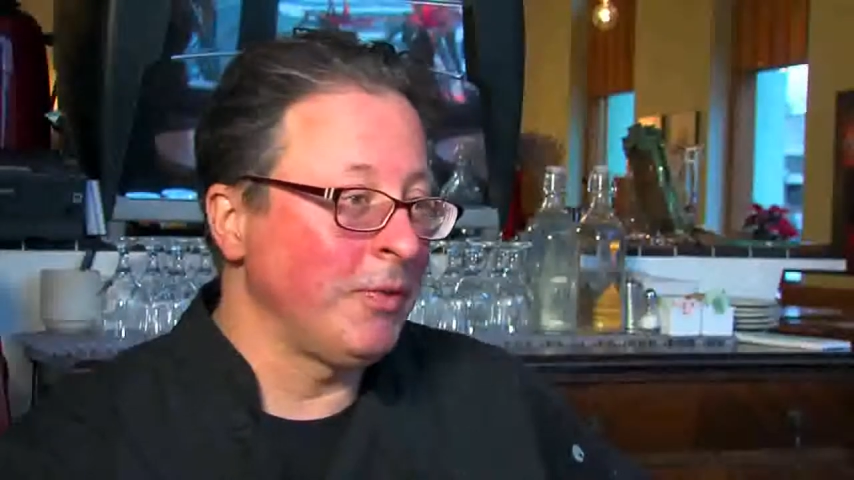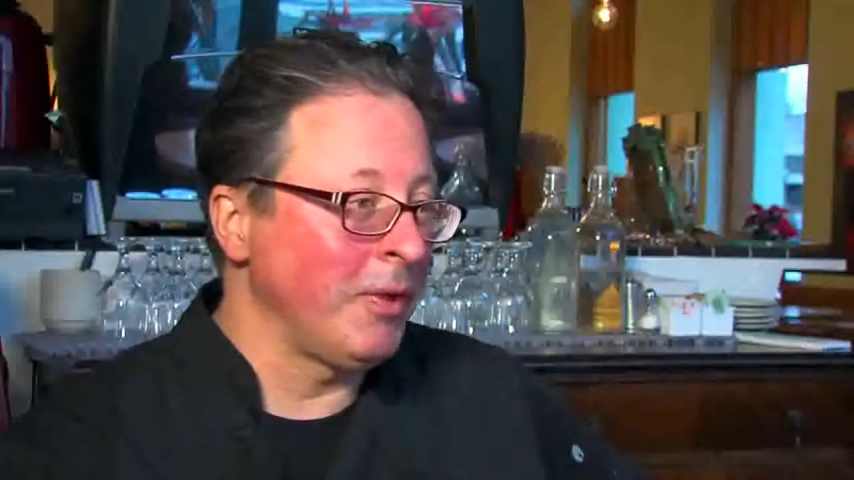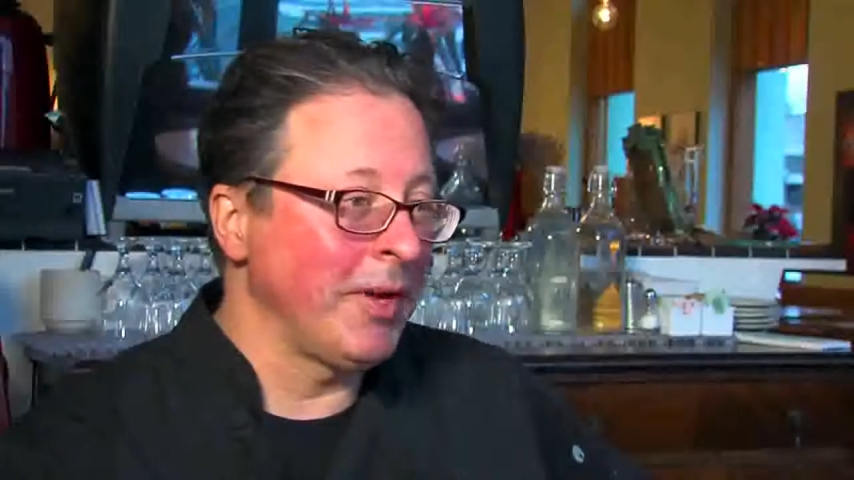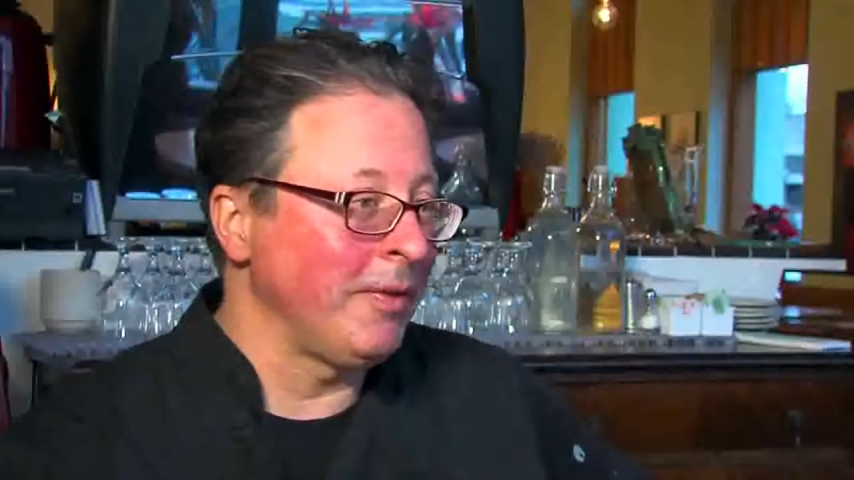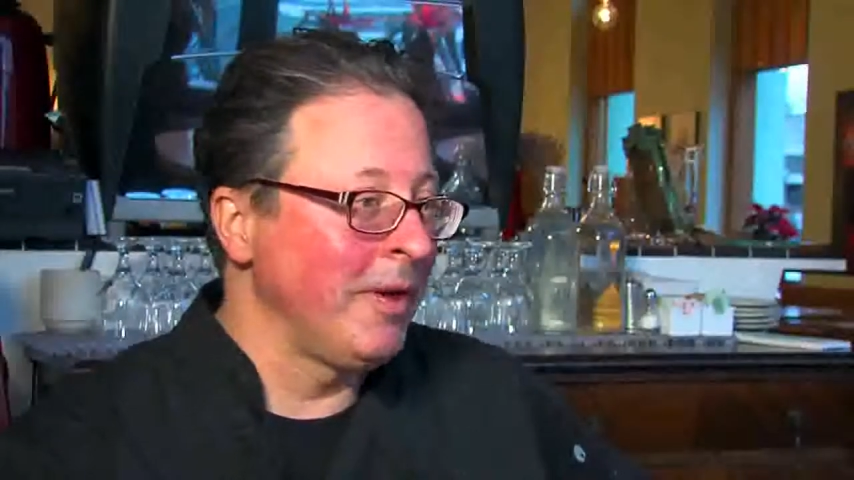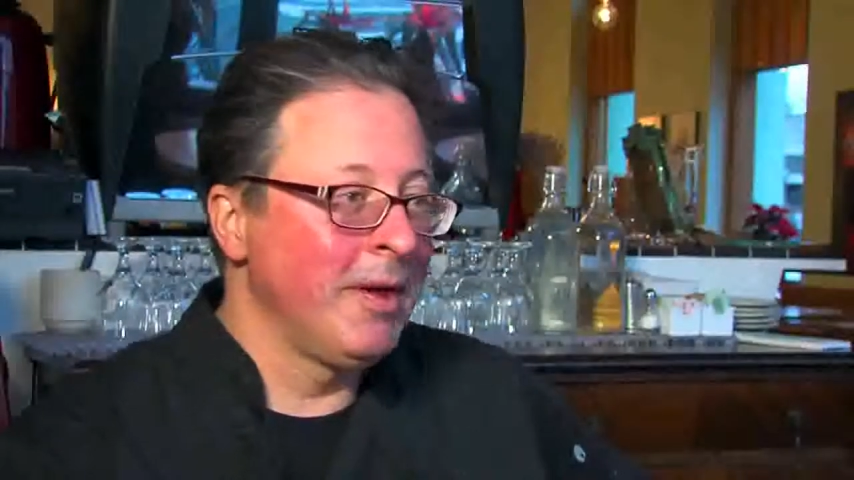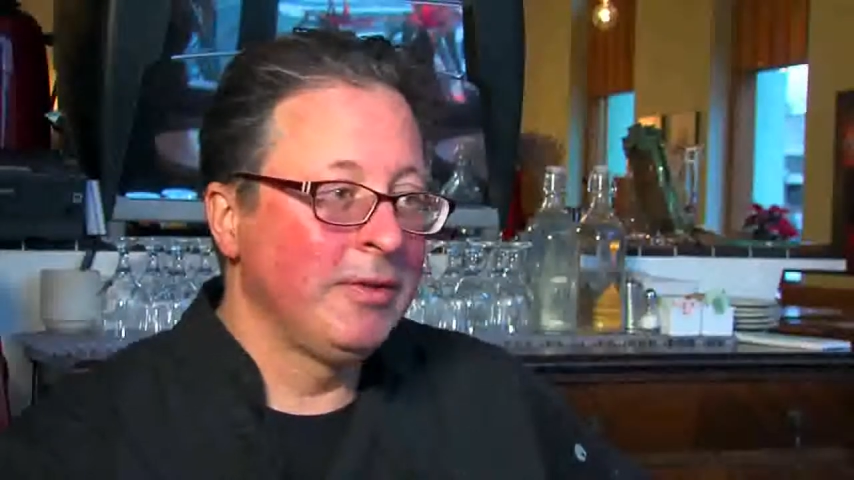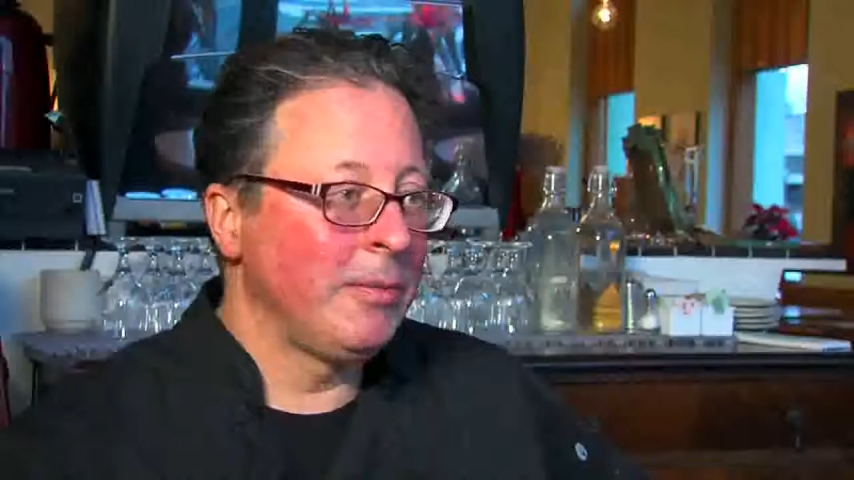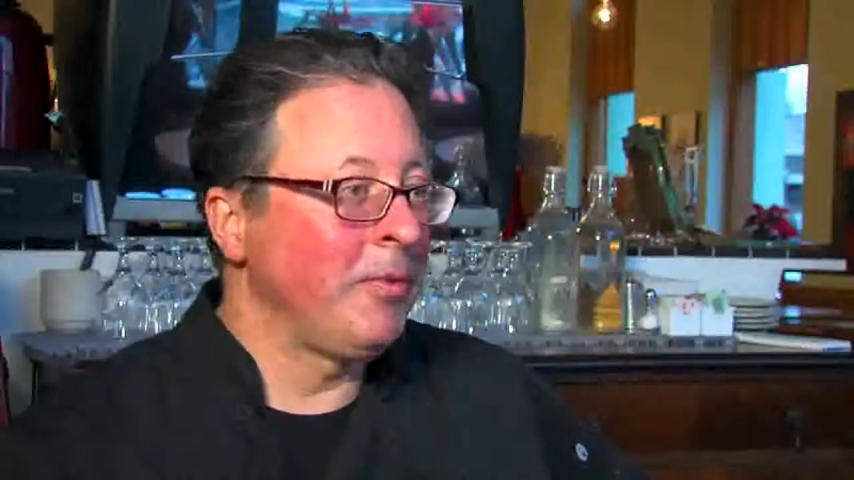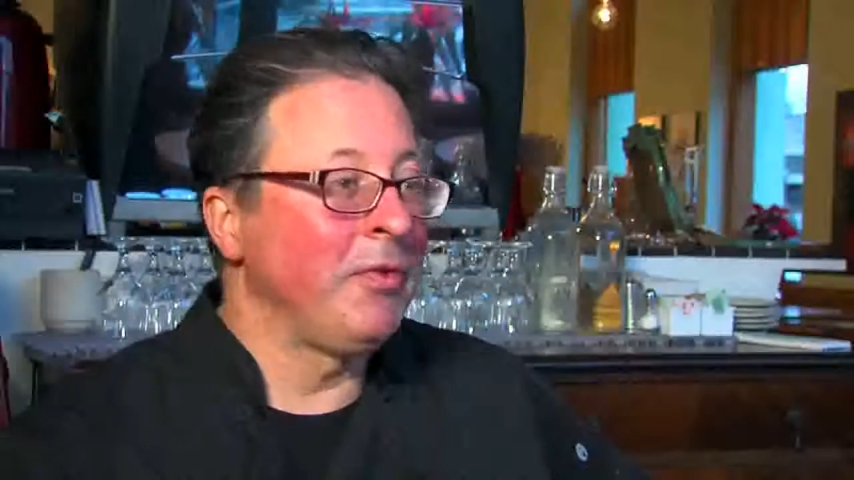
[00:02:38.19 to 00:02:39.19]
We were like
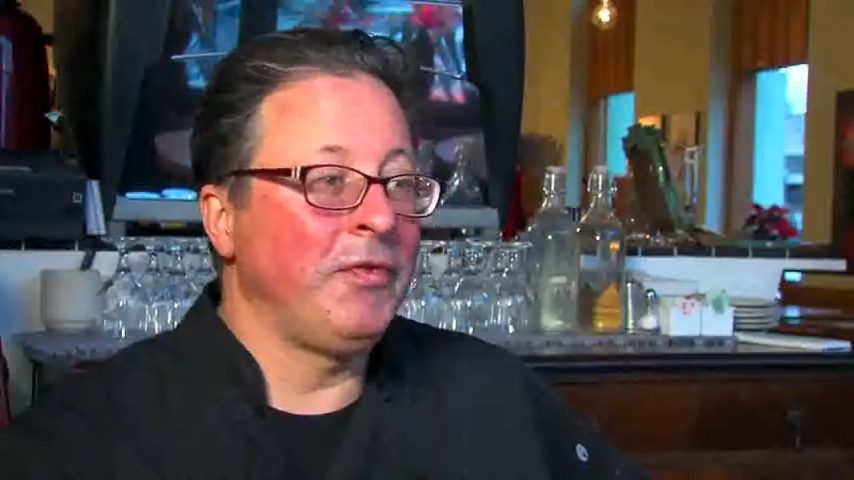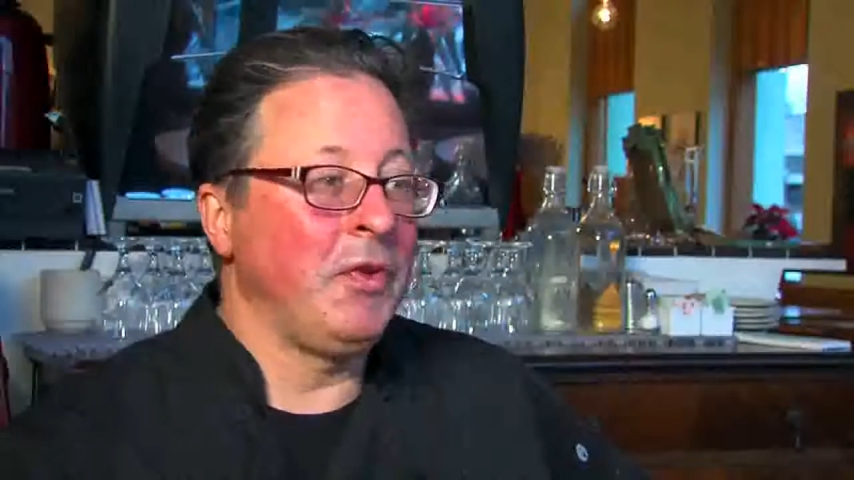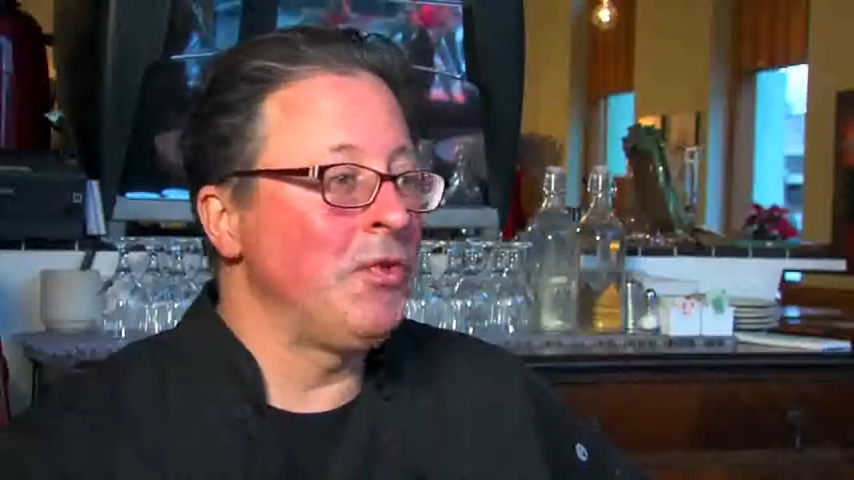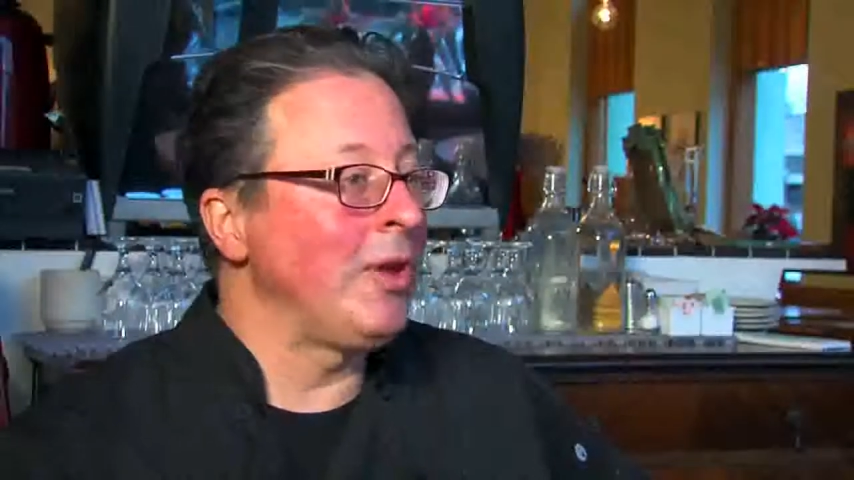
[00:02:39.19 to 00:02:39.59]
some of the few